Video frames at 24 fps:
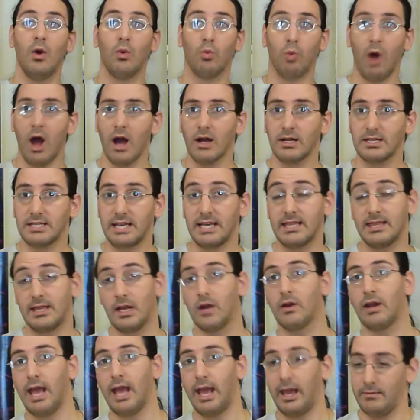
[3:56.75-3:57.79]
Rocks get
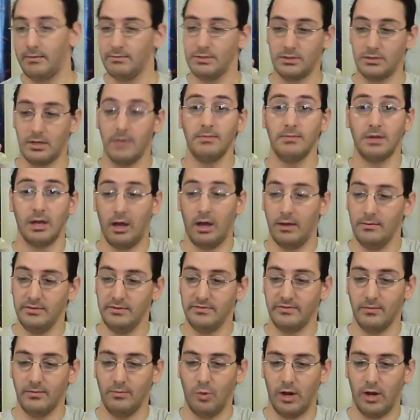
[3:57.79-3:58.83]
their names sometimes
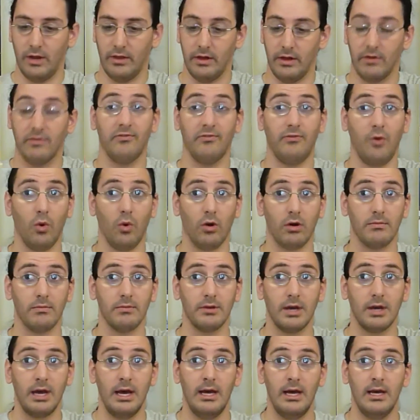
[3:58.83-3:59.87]
from where they're
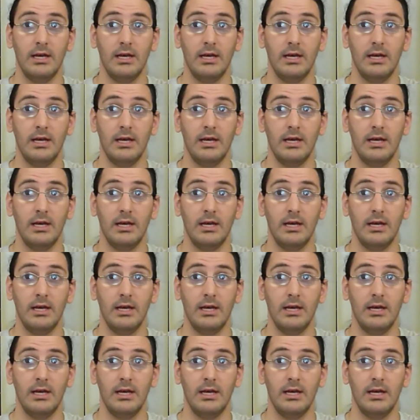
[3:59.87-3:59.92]
formed.